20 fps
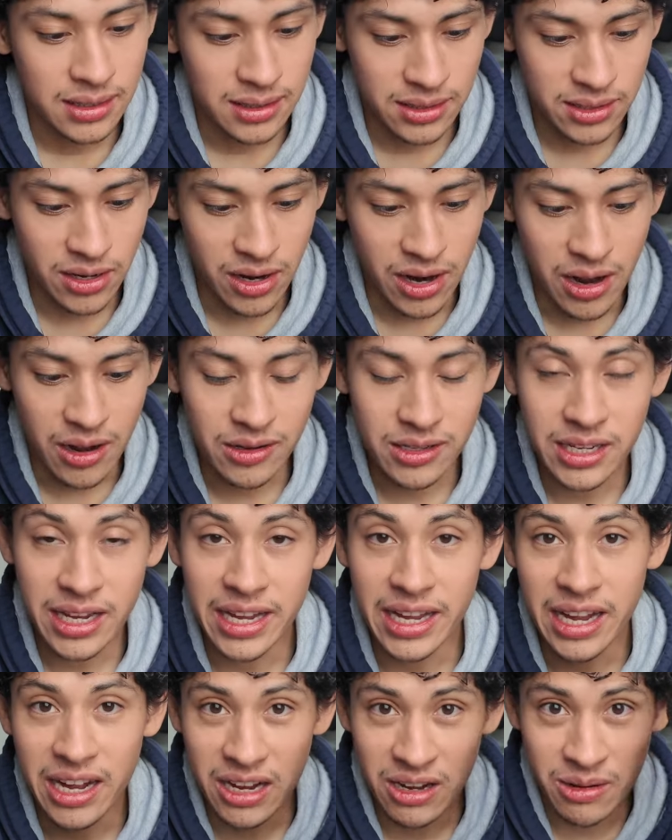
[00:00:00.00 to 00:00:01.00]
So I was
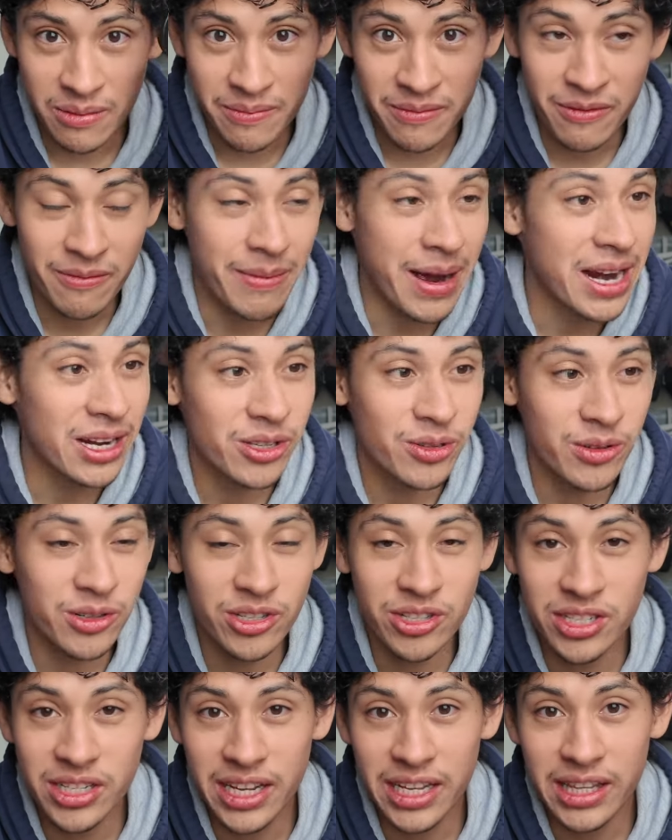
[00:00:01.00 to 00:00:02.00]
like, might as well
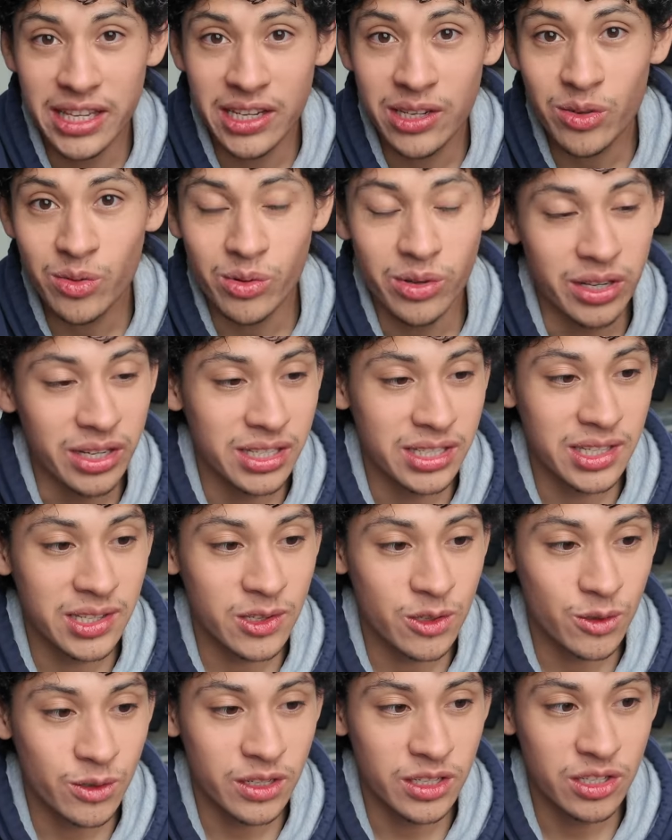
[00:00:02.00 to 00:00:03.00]
just get this one because
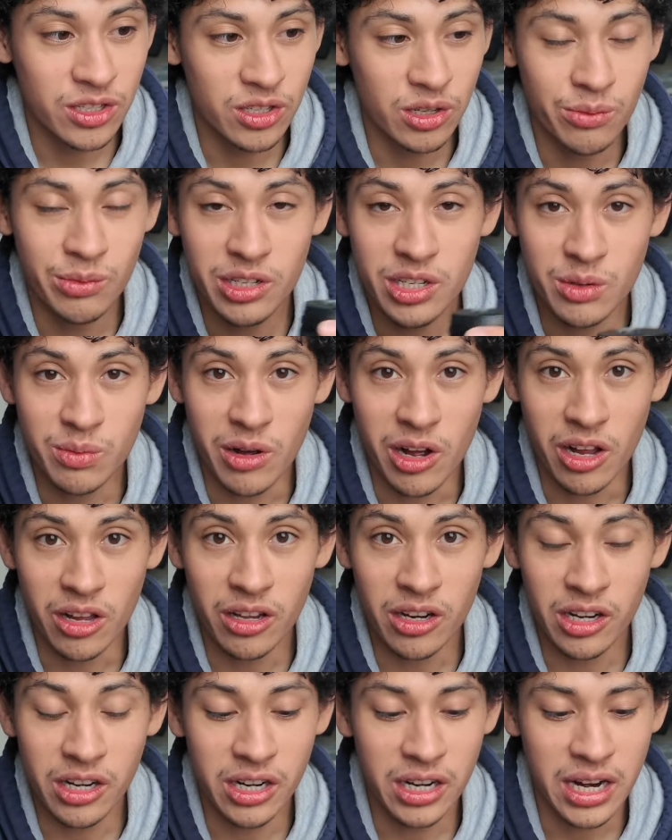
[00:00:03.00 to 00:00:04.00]
this one is so much
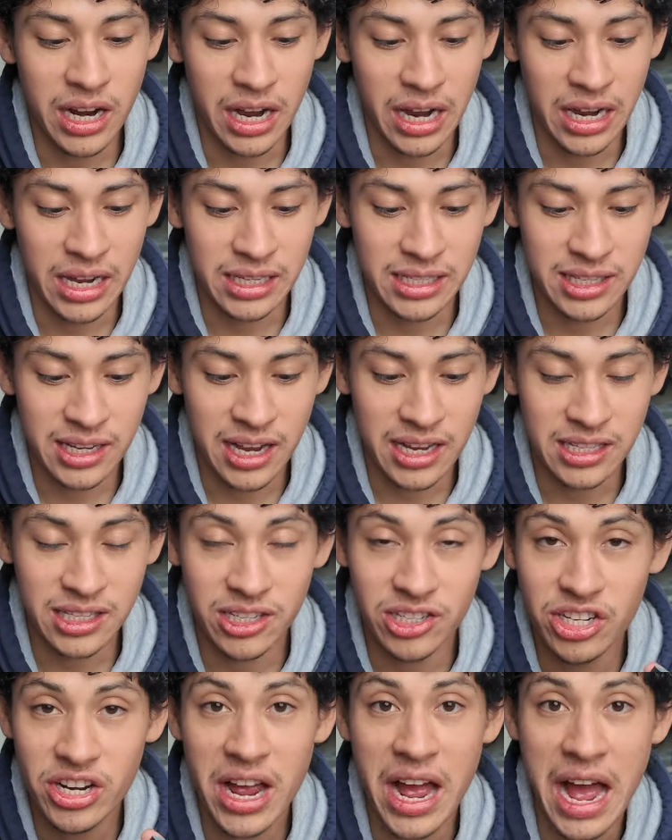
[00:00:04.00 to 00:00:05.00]
smaller. It's not
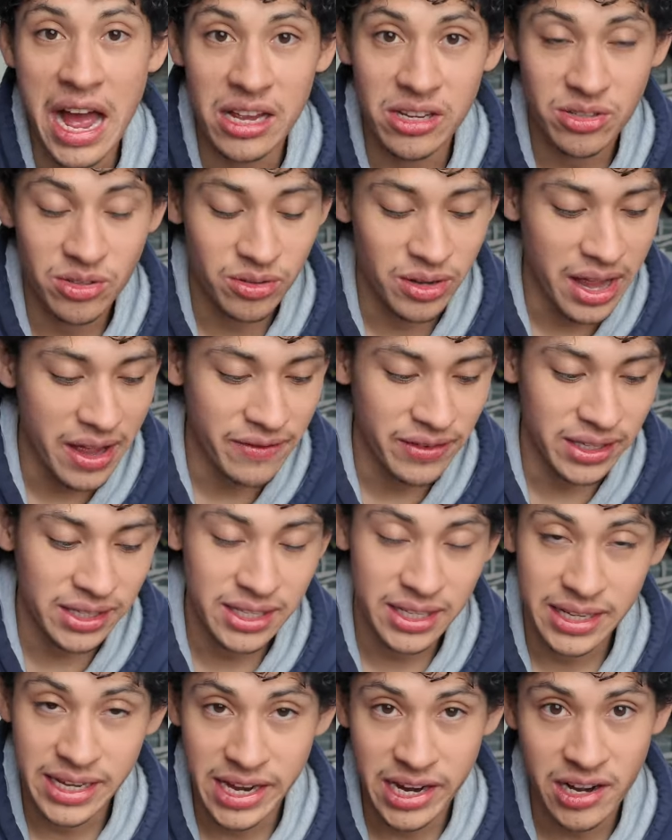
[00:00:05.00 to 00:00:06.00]
such a hassle having
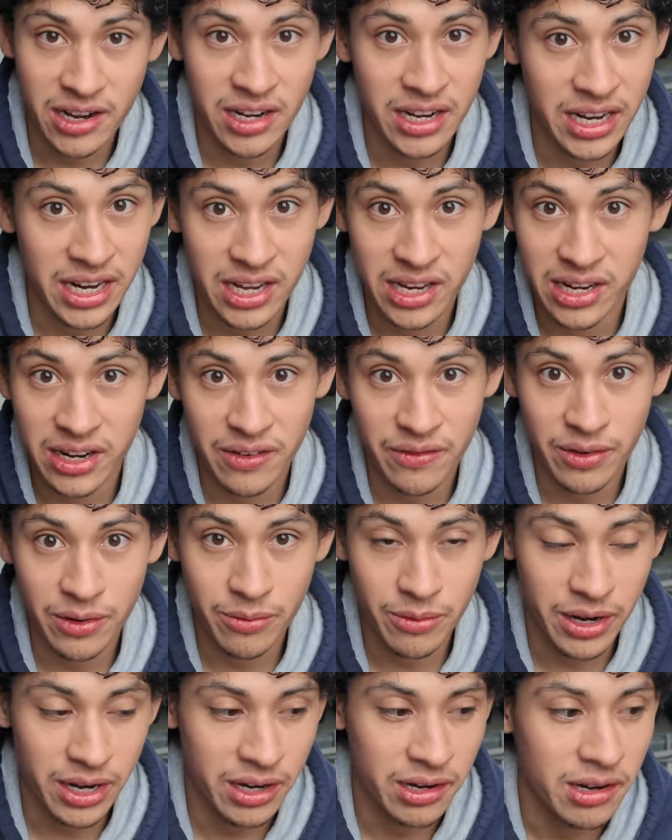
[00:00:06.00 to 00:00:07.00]
to carry it
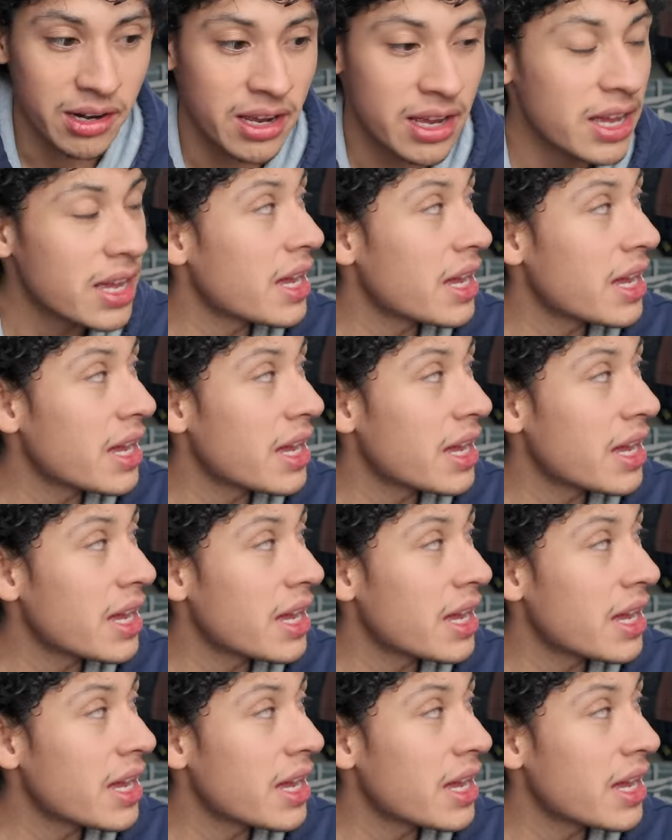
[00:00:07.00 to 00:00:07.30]
everywhere.